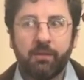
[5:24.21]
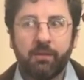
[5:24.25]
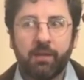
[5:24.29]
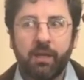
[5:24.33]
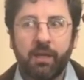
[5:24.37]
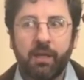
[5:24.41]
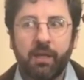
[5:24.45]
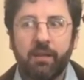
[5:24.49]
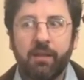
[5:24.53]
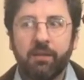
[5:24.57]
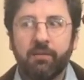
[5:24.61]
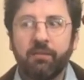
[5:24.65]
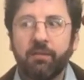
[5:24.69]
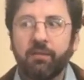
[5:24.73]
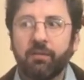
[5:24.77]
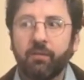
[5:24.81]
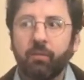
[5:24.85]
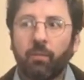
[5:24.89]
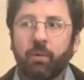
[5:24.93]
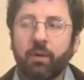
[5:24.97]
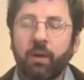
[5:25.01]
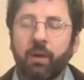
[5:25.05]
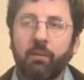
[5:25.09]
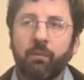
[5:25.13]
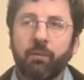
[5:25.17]
And this is
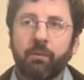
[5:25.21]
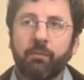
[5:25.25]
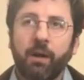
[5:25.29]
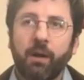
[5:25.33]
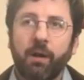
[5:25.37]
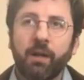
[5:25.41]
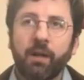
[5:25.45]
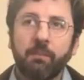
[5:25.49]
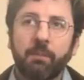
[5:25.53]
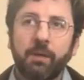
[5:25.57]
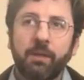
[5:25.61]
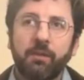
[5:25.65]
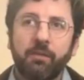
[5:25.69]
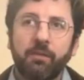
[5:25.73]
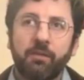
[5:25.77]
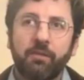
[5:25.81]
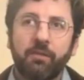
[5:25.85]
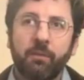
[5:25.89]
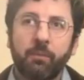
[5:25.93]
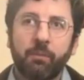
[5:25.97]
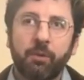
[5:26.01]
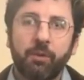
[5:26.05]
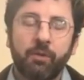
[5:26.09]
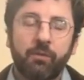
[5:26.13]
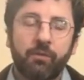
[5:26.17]
what I would recommend to
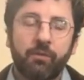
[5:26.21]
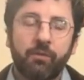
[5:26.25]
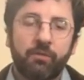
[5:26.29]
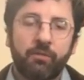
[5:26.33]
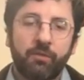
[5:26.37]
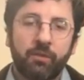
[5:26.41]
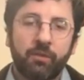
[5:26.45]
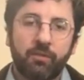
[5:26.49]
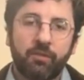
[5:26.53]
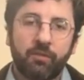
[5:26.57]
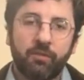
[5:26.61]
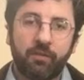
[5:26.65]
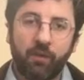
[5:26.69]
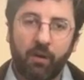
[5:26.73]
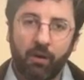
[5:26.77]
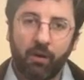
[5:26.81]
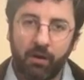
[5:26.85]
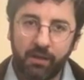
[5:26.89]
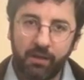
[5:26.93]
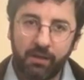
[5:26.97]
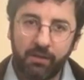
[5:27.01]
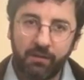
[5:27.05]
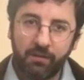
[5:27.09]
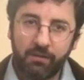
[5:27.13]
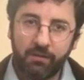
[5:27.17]
someone who's just
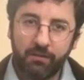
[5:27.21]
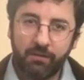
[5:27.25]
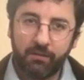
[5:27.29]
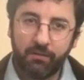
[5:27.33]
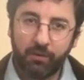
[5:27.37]
starting